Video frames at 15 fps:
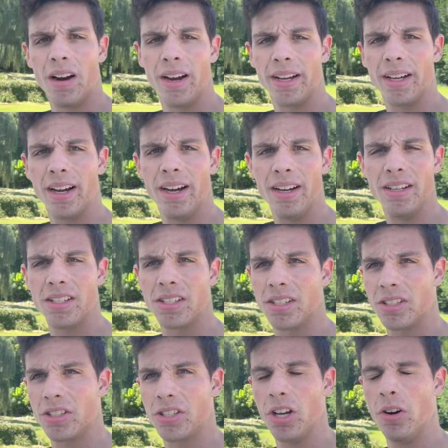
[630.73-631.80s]
right guys,
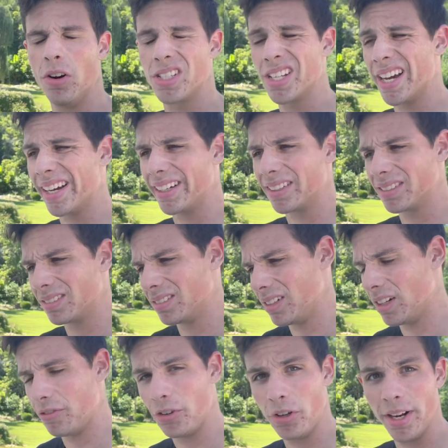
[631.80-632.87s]
so it's like a
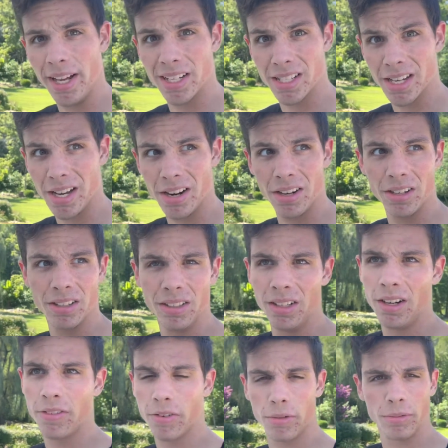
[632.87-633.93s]
few days later
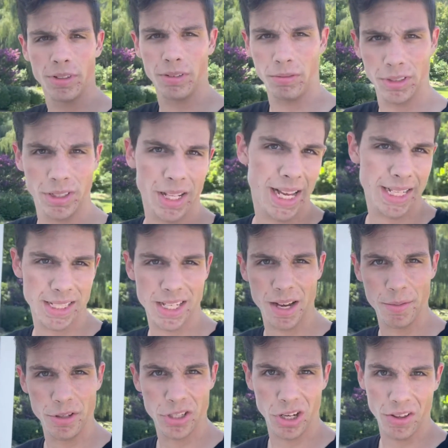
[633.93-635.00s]
from the last time
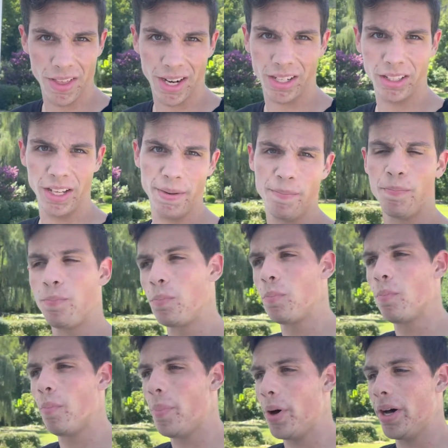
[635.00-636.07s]
you saw that clip,
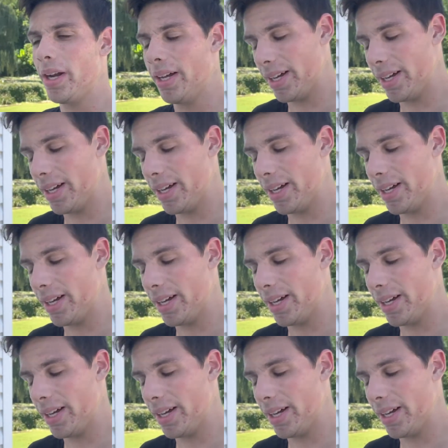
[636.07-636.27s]
but